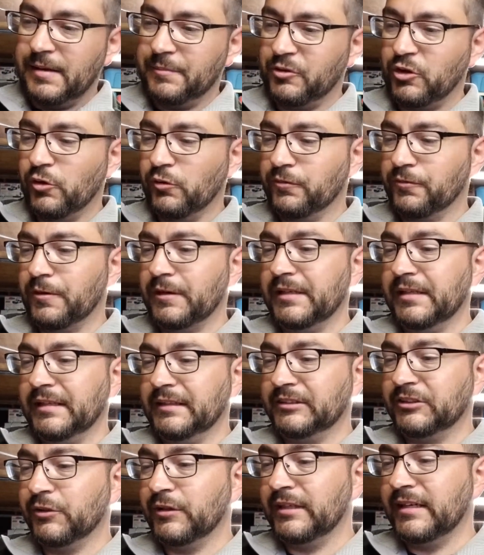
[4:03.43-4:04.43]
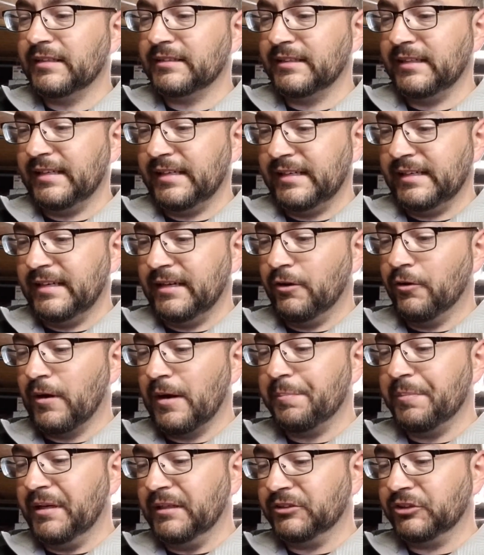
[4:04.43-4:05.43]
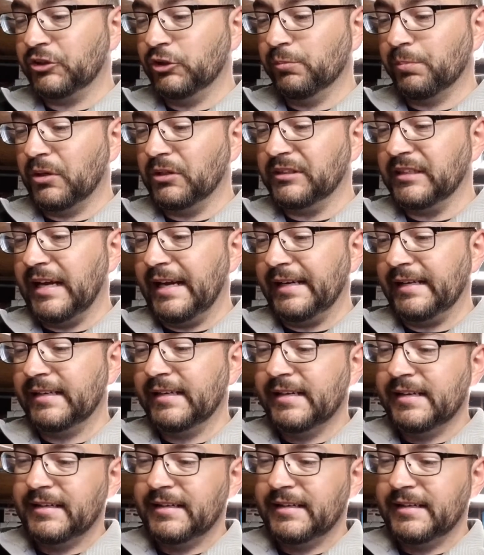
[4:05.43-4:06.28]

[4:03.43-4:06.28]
go freely, so it doesn't need to grip it super tight.